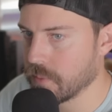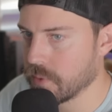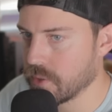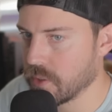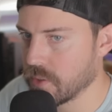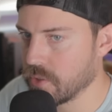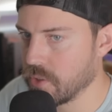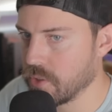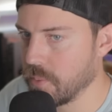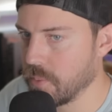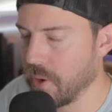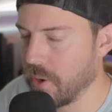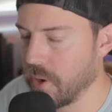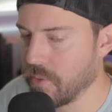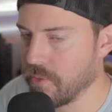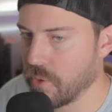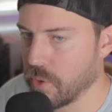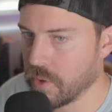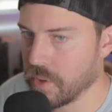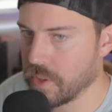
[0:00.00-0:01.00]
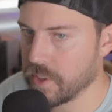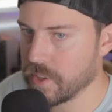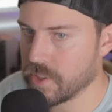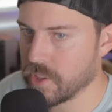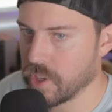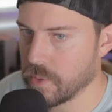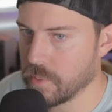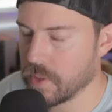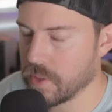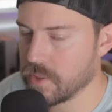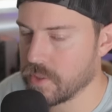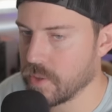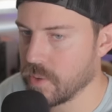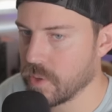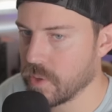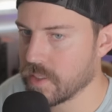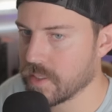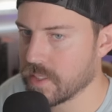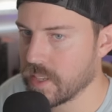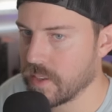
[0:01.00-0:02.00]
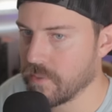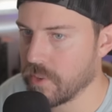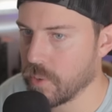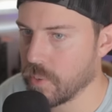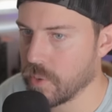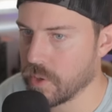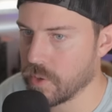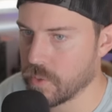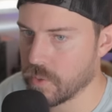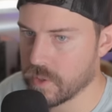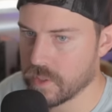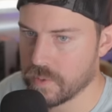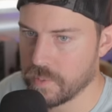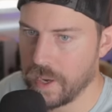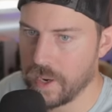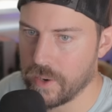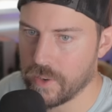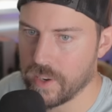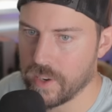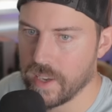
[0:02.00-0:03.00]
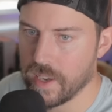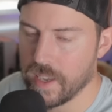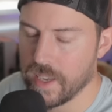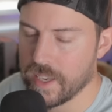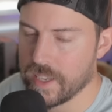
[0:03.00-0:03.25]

So 2.4 liter turbo, 271 horsepower,